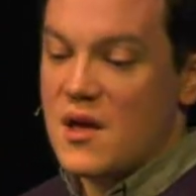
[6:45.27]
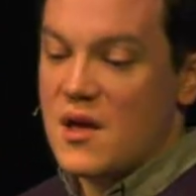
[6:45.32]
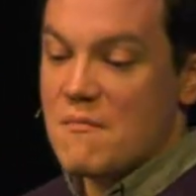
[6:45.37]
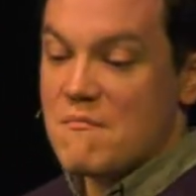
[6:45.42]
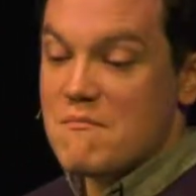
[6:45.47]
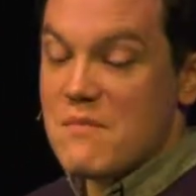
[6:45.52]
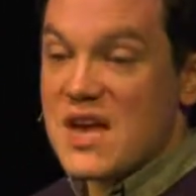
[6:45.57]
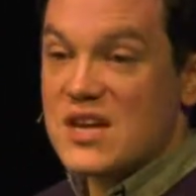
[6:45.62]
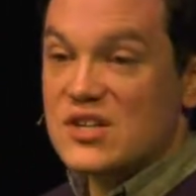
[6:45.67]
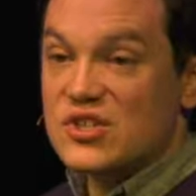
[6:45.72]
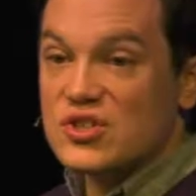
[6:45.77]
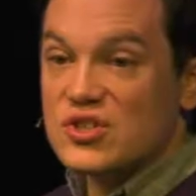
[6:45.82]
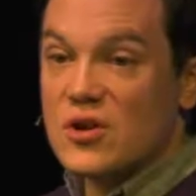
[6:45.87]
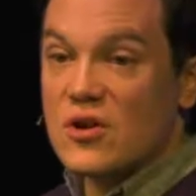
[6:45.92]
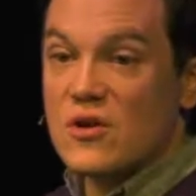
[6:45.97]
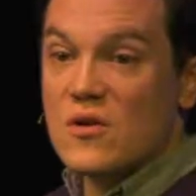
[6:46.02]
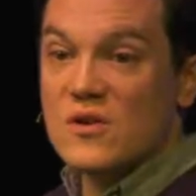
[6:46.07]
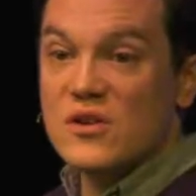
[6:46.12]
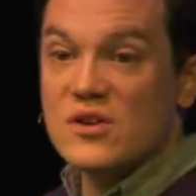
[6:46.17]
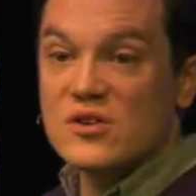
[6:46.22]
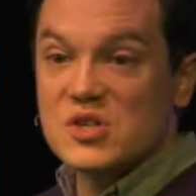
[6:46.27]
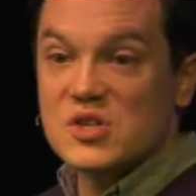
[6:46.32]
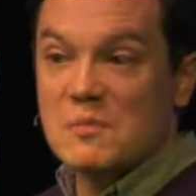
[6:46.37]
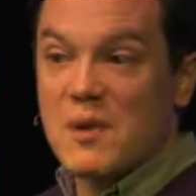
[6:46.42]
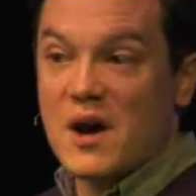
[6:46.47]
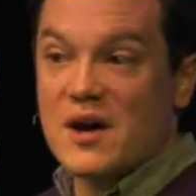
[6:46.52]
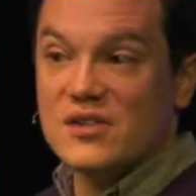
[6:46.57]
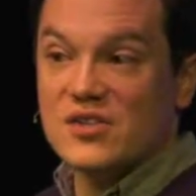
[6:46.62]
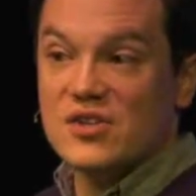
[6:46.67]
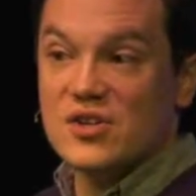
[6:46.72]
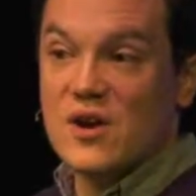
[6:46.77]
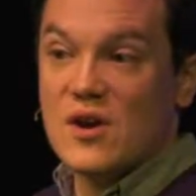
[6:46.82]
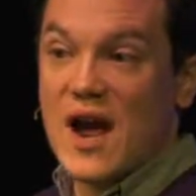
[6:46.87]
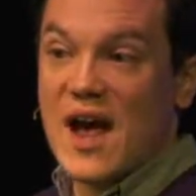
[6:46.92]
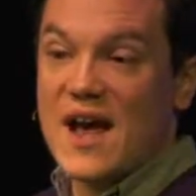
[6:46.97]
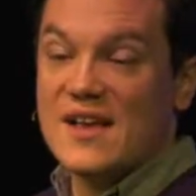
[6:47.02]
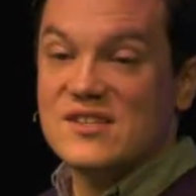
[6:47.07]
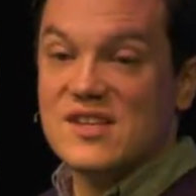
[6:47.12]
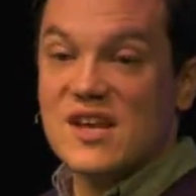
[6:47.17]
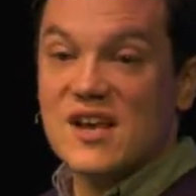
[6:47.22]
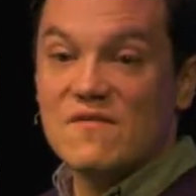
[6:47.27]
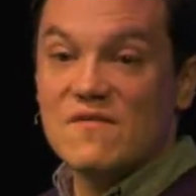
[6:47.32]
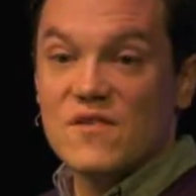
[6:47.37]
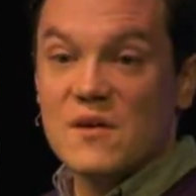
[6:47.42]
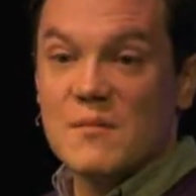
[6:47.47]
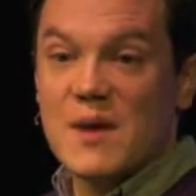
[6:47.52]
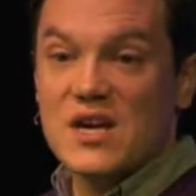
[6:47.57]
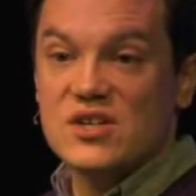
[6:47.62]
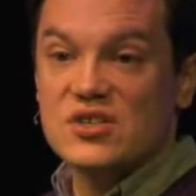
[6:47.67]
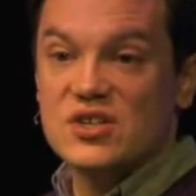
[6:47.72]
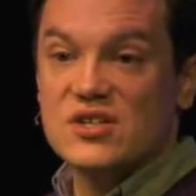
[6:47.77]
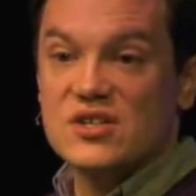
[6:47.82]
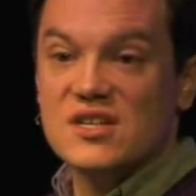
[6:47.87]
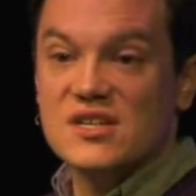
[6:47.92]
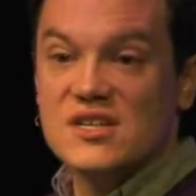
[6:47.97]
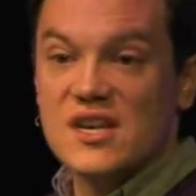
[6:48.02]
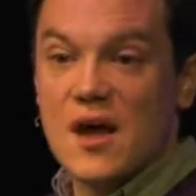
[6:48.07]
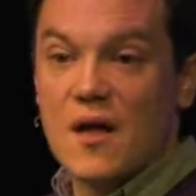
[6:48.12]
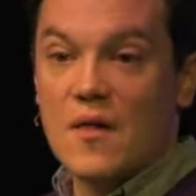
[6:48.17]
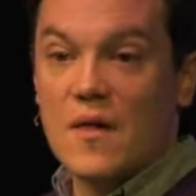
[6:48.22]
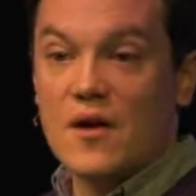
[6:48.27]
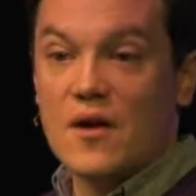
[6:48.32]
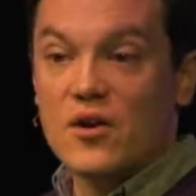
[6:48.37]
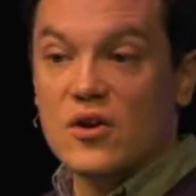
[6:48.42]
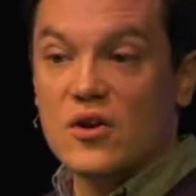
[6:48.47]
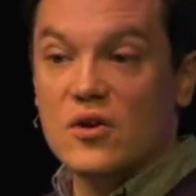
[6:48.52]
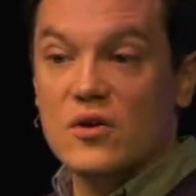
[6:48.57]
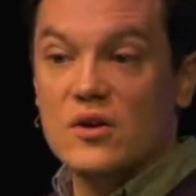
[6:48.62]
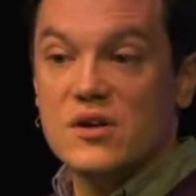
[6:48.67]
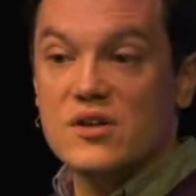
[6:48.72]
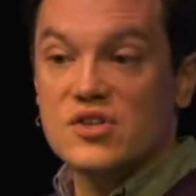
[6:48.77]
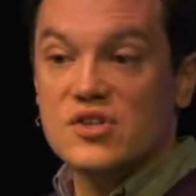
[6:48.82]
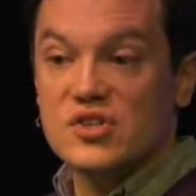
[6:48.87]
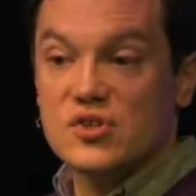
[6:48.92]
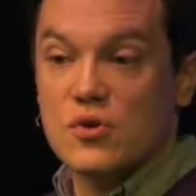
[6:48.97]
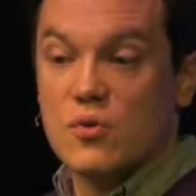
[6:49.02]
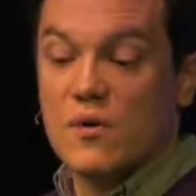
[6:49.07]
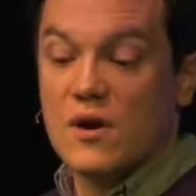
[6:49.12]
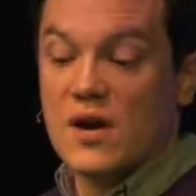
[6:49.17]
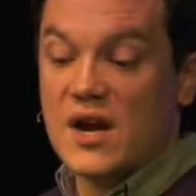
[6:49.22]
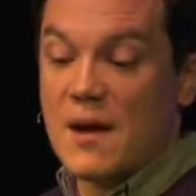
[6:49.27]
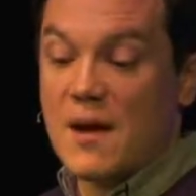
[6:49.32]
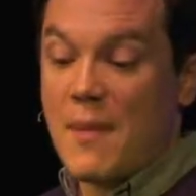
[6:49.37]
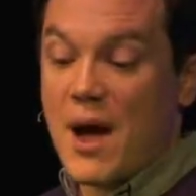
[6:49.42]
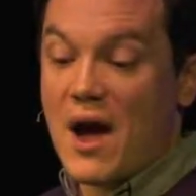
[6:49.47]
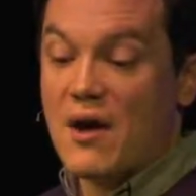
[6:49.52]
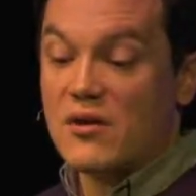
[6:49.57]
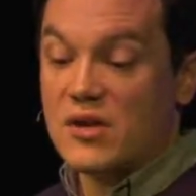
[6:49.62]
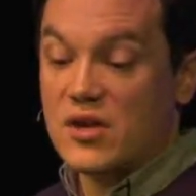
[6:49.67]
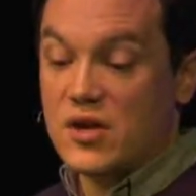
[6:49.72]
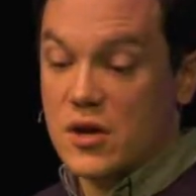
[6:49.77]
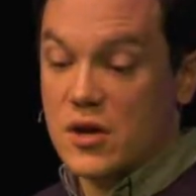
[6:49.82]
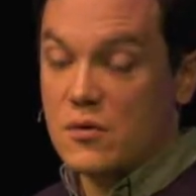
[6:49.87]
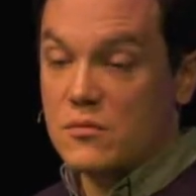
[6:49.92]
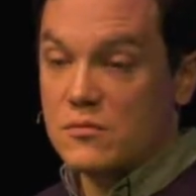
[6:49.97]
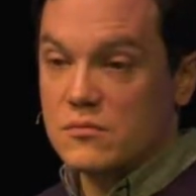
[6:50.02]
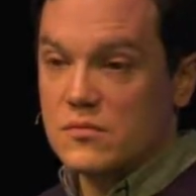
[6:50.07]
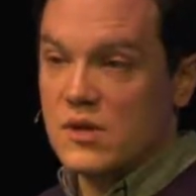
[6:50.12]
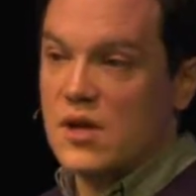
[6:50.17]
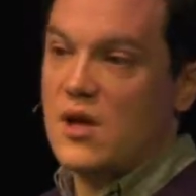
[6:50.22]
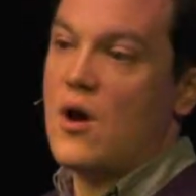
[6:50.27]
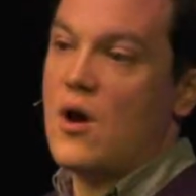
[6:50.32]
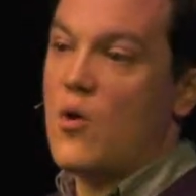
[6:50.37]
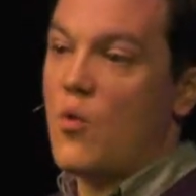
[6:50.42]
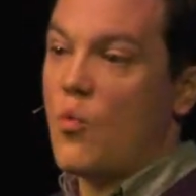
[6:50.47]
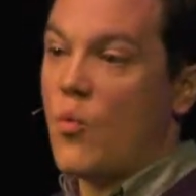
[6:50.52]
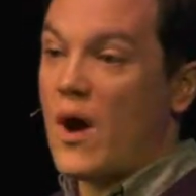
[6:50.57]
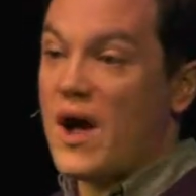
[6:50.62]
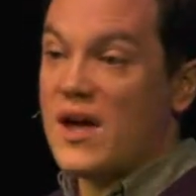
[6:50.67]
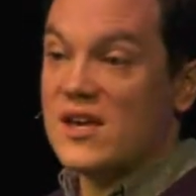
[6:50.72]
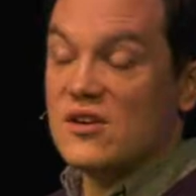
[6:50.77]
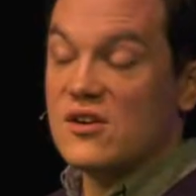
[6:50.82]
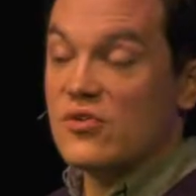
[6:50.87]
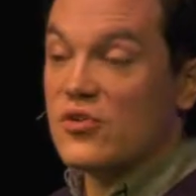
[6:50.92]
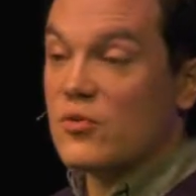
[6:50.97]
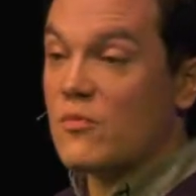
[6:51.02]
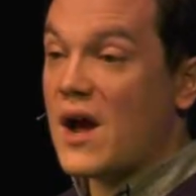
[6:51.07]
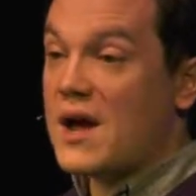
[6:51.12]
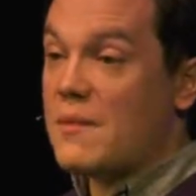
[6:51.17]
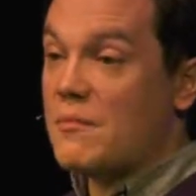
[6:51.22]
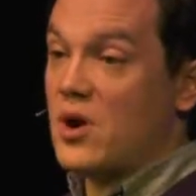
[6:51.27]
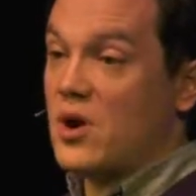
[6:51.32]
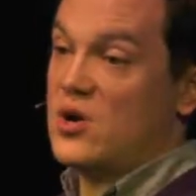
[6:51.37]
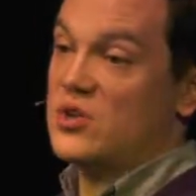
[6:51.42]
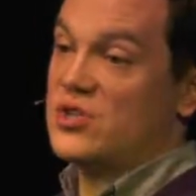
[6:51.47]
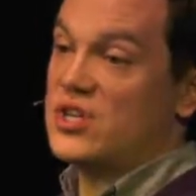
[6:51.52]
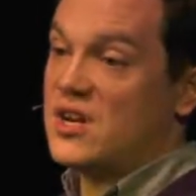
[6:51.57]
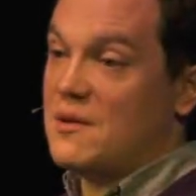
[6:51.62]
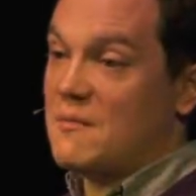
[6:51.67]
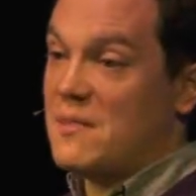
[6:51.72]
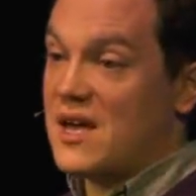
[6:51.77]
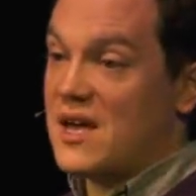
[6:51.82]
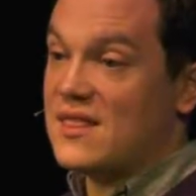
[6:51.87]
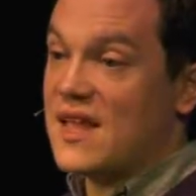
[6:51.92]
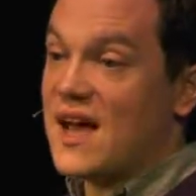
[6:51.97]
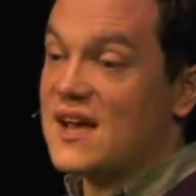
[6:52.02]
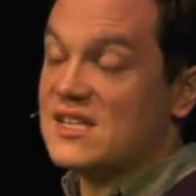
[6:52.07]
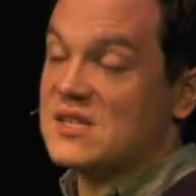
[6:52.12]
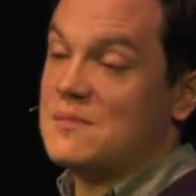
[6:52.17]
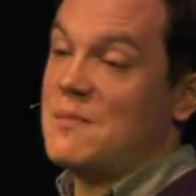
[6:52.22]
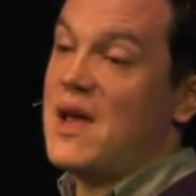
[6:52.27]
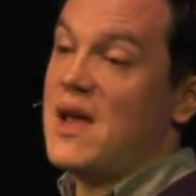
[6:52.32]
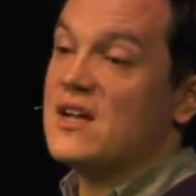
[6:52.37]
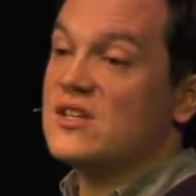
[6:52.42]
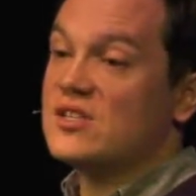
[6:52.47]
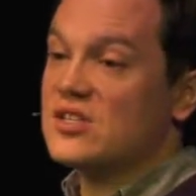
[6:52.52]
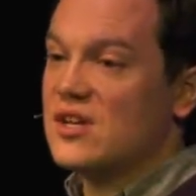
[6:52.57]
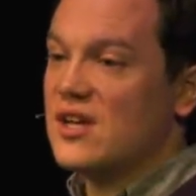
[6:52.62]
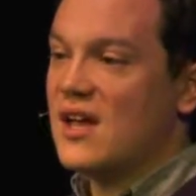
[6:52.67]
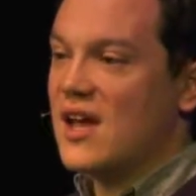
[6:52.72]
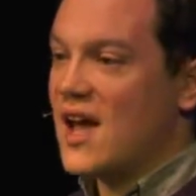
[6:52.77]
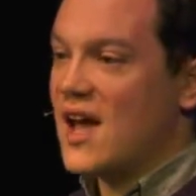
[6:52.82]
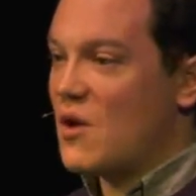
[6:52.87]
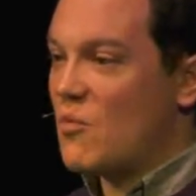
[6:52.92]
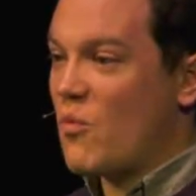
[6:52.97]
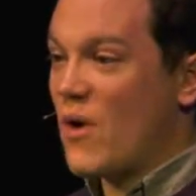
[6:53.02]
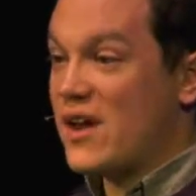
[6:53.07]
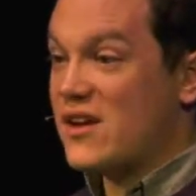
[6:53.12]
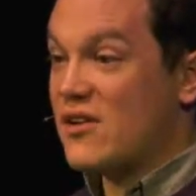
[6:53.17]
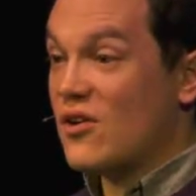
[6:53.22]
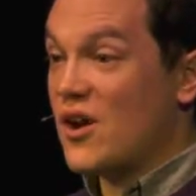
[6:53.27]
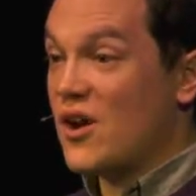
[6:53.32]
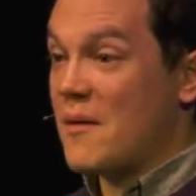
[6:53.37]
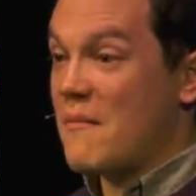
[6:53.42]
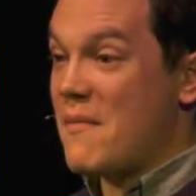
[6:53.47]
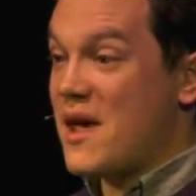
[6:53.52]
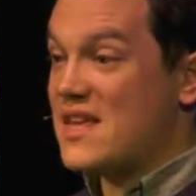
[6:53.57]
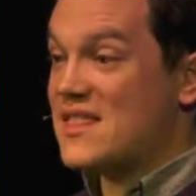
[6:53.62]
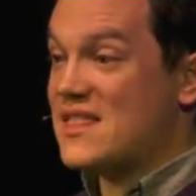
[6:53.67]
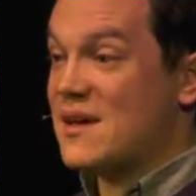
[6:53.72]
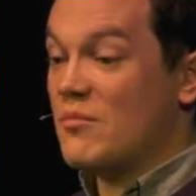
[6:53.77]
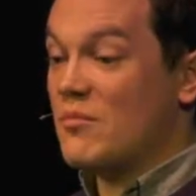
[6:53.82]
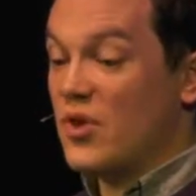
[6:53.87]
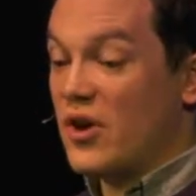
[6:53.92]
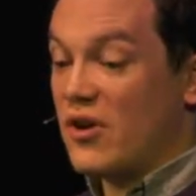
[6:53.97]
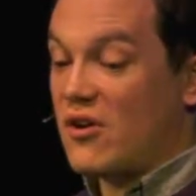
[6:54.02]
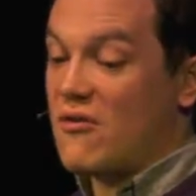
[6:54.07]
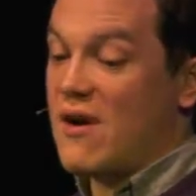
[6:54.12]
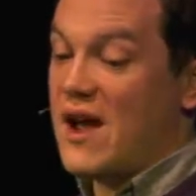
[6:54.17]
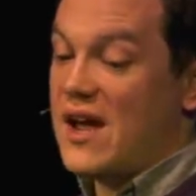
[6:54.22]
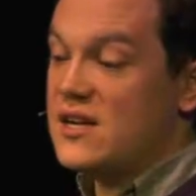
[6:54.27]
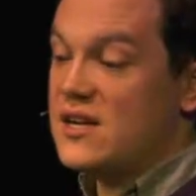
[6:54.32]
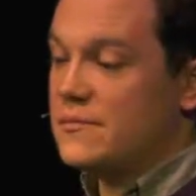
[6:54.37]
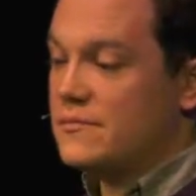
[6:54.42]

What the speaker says: make sure your sponsor has information to tell a good story about you, why you're the right person to be in that space, and why you're going to make them look great.